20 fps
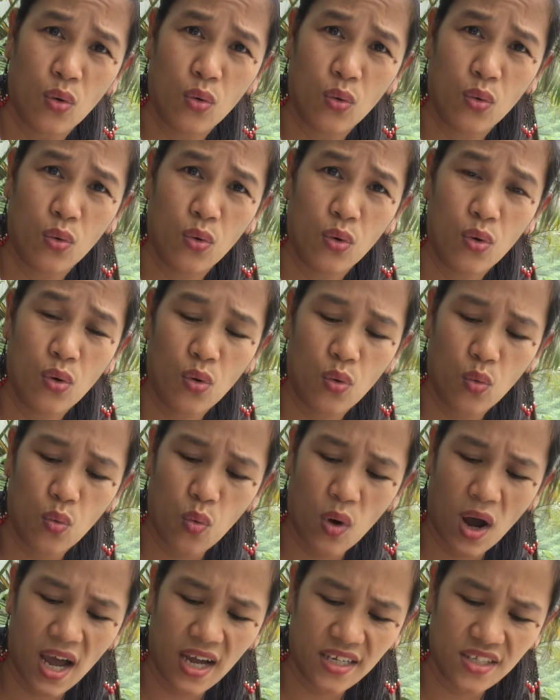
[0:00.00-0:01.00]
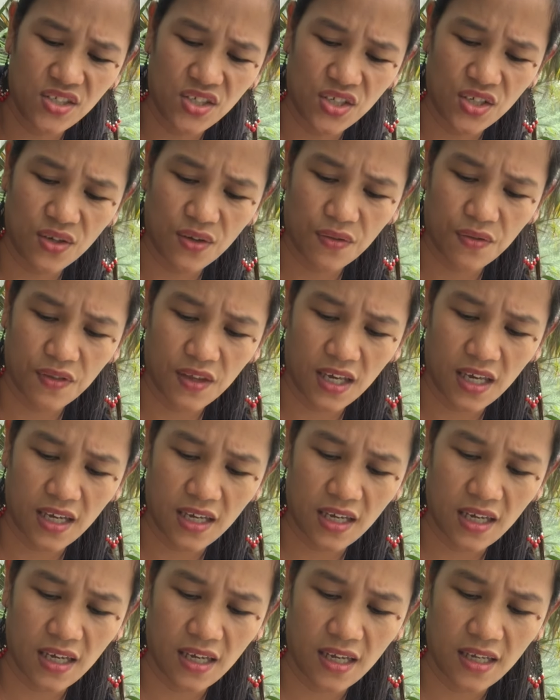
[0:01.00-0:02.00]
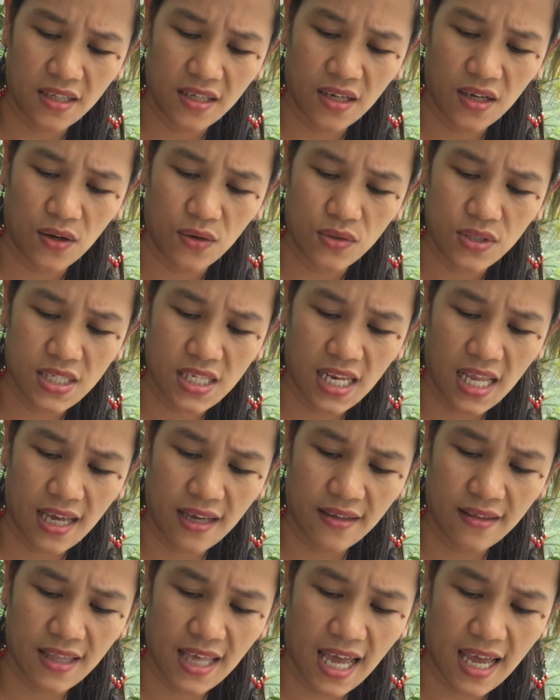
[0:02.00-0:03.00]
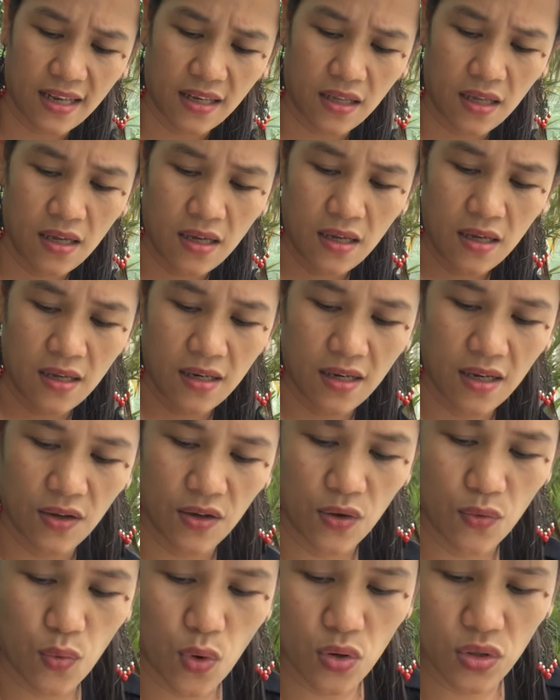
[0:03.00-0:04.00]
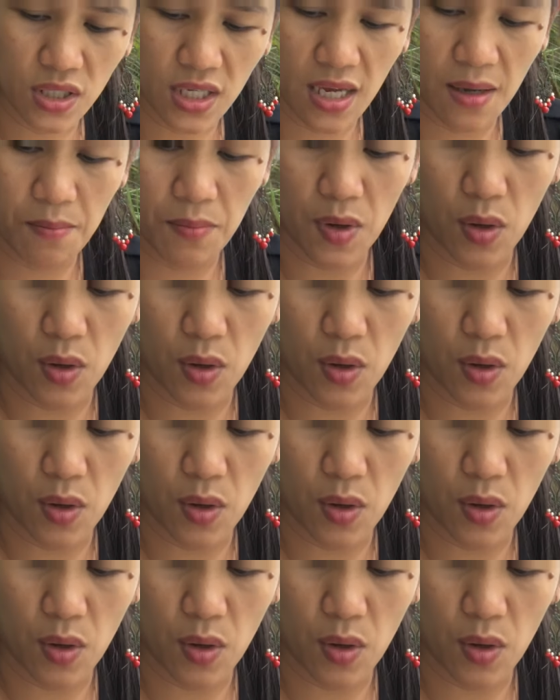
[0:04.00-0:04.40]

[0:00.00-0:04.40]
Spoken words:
Ooh, why do you think it goes like that? Now it won't come.